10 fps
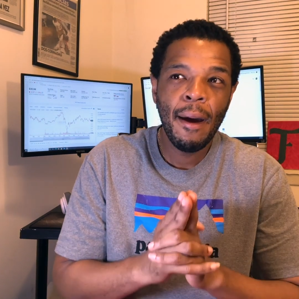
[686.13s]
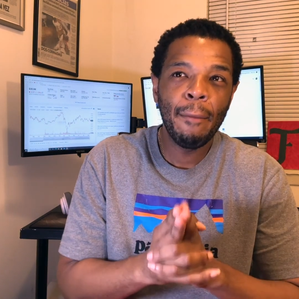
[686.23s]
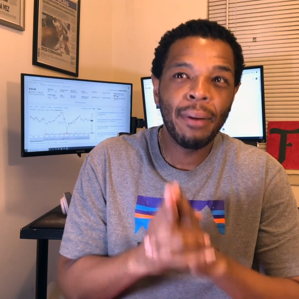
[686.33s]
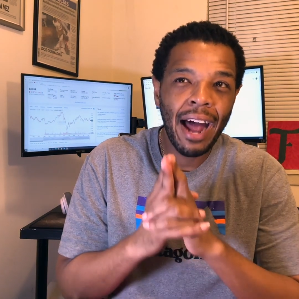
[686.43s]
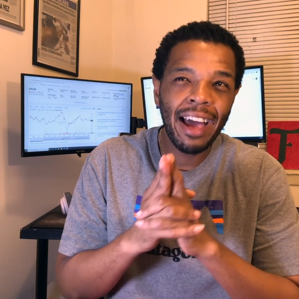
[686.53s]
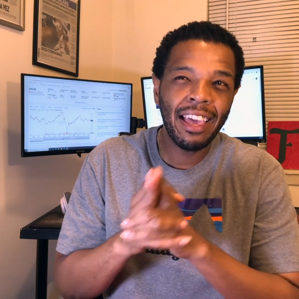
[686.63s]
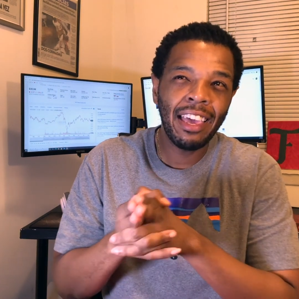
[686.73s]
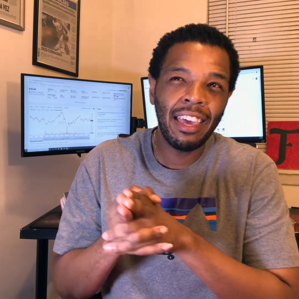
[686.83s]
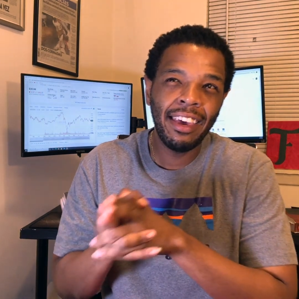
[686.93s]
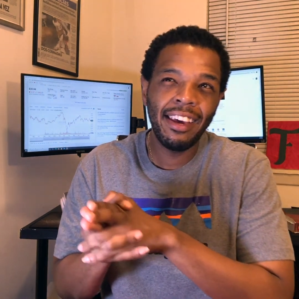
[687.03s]
But I
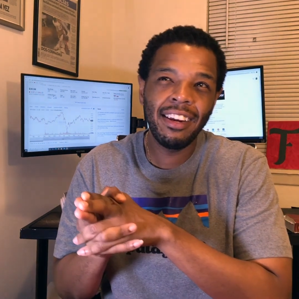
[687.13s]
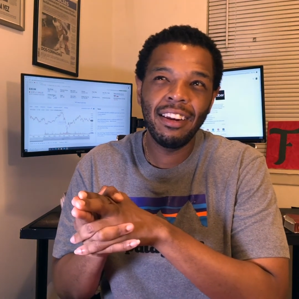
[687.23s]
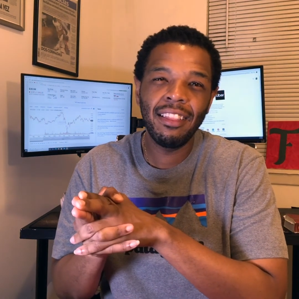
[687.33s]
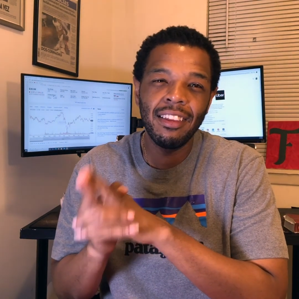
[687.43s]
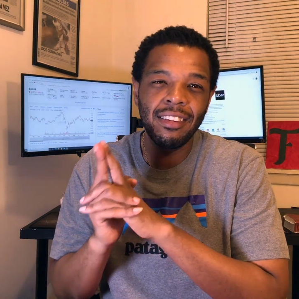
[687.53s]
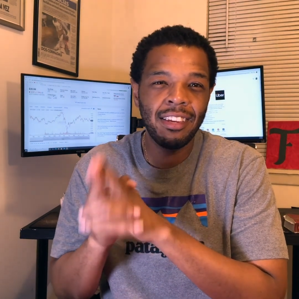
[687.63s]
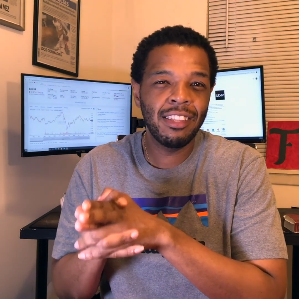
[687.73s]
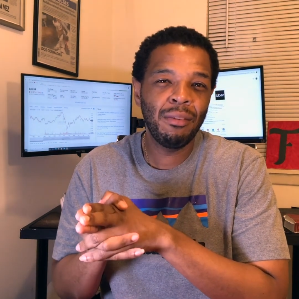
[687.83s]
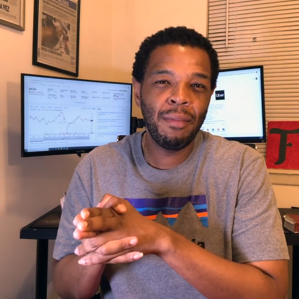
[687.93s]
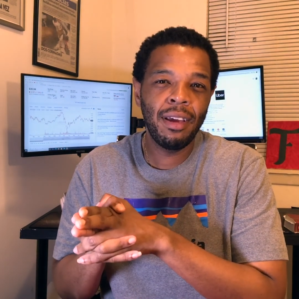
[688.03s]
get the
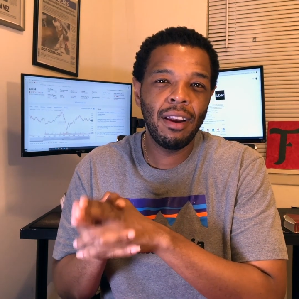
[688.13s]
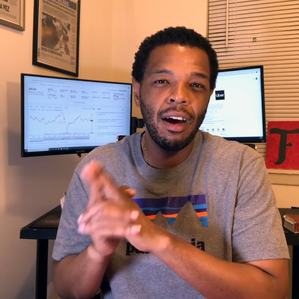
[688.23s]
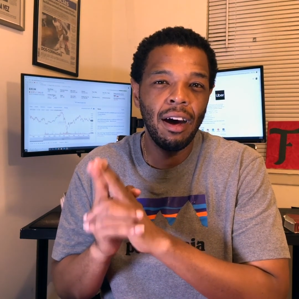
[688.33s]
sentiment